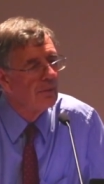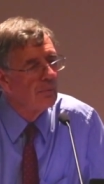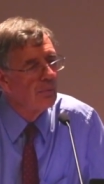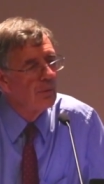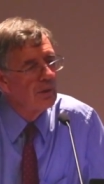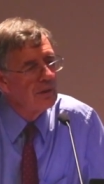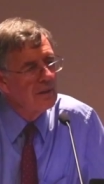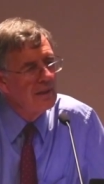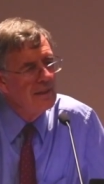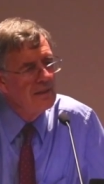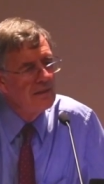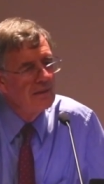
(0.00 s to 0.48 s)

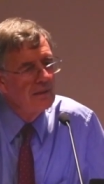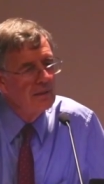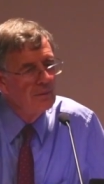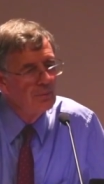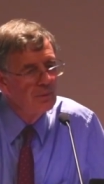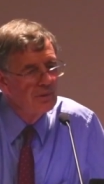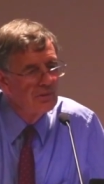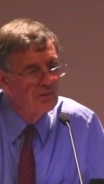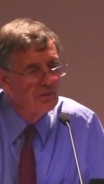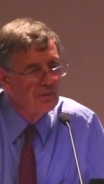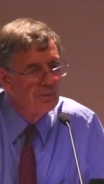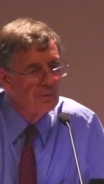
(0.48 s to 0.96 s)
What I
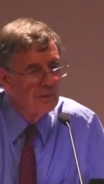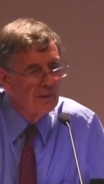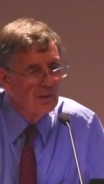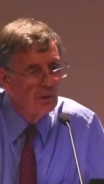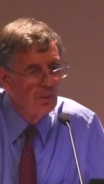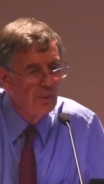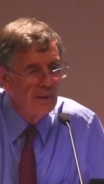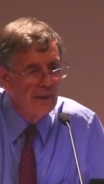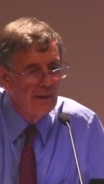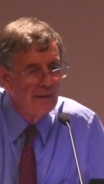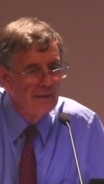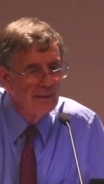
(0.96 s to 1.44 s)
did was do
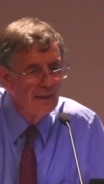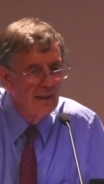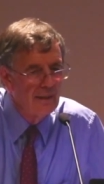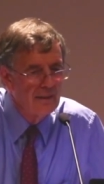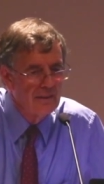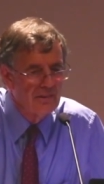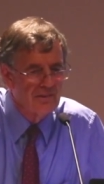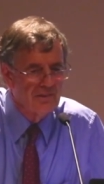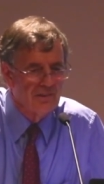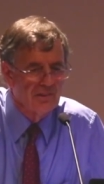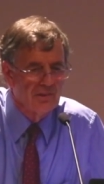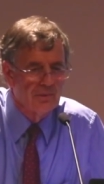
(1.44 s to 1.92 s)
a quick
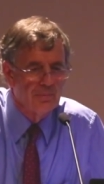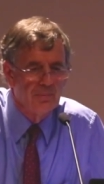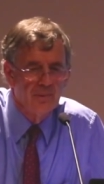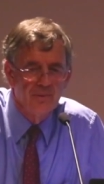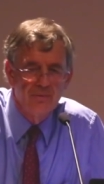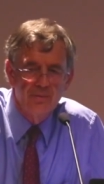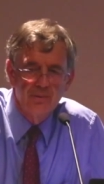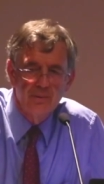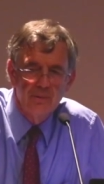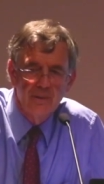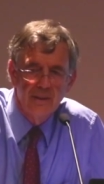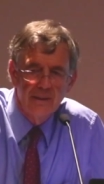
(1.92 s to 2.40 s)
analysis
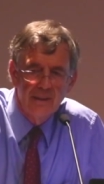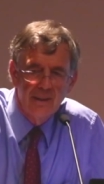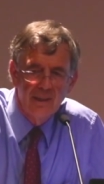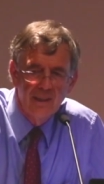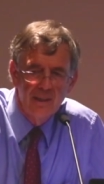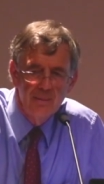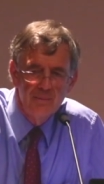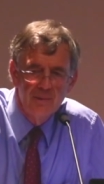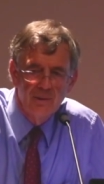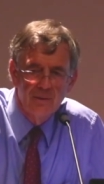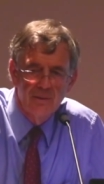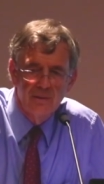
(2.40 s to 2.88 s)
before I
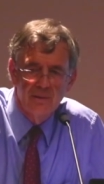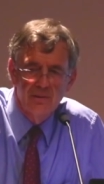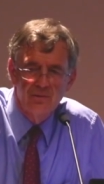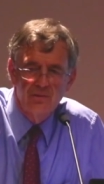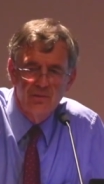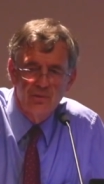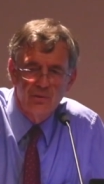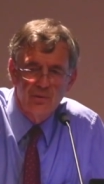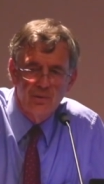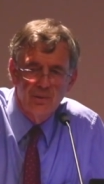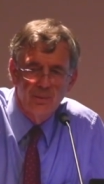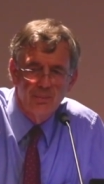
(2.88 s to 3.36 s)
came on
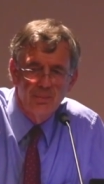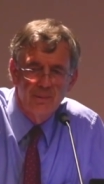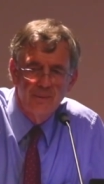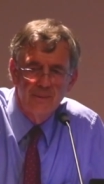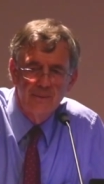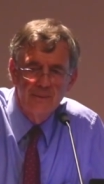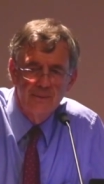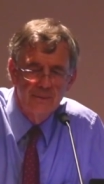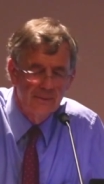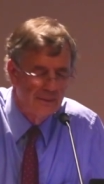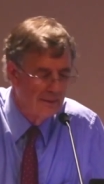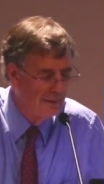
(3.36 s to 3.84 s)
this trip.
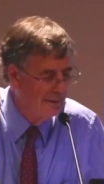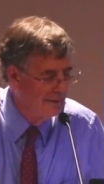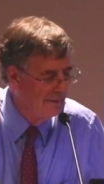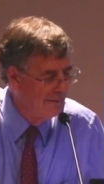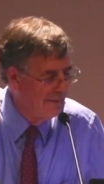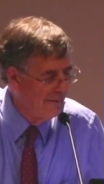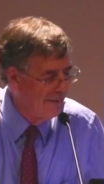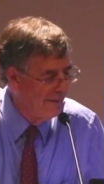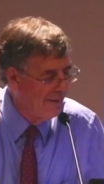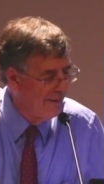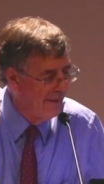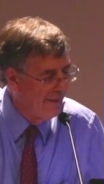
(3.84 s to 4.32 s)

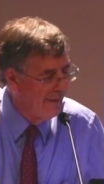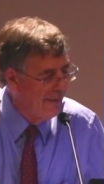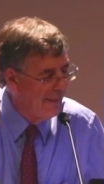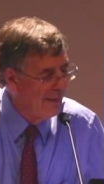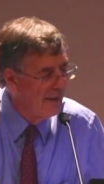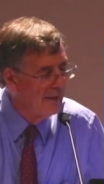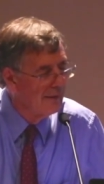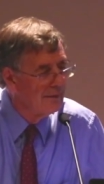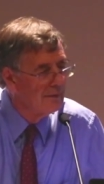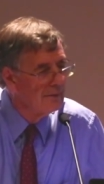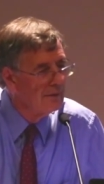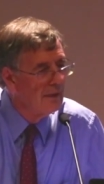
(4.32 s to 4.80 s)

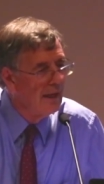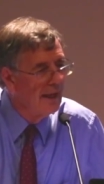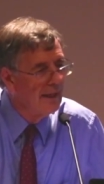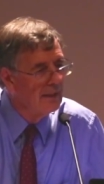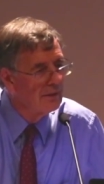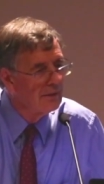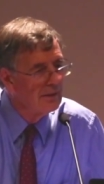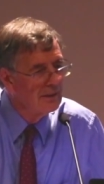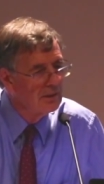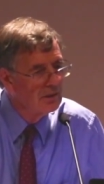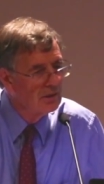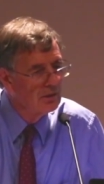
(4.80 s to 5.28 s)

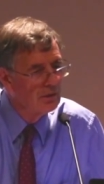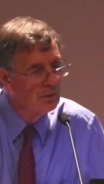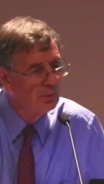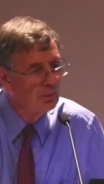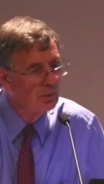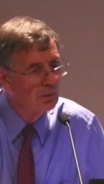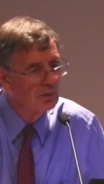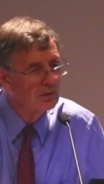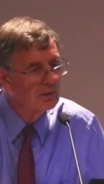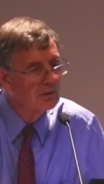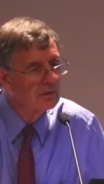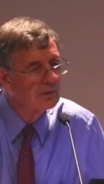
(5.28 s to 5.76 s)
And I
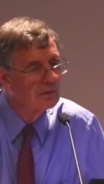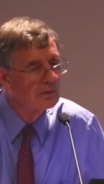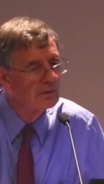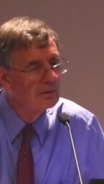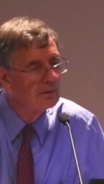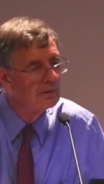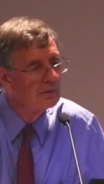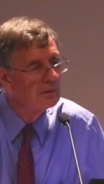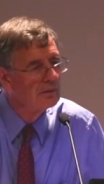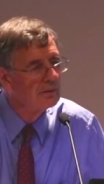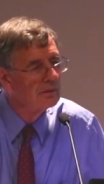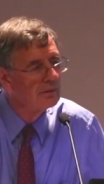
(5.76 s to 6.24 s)
talked
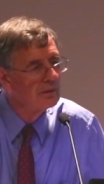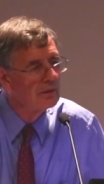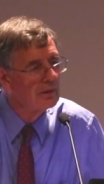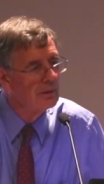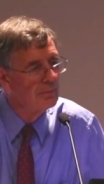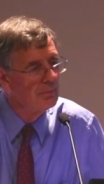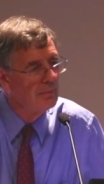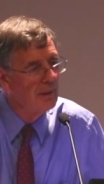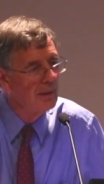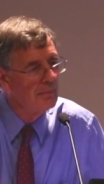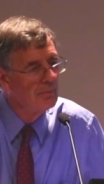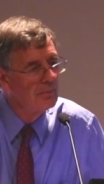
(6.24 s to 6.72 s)
to
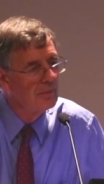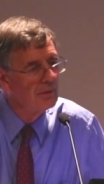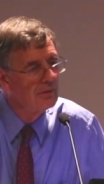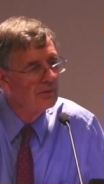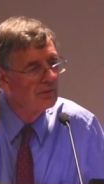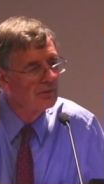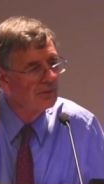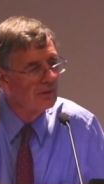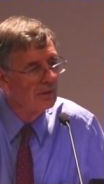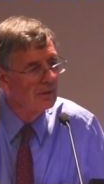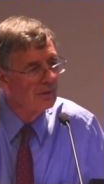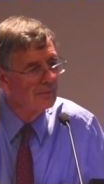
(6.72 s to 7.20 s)
the
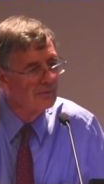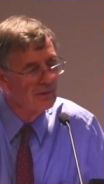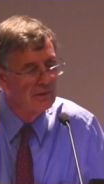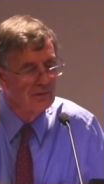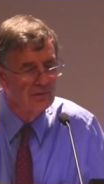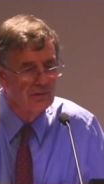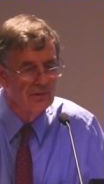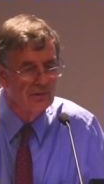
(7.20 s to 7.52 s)
members of the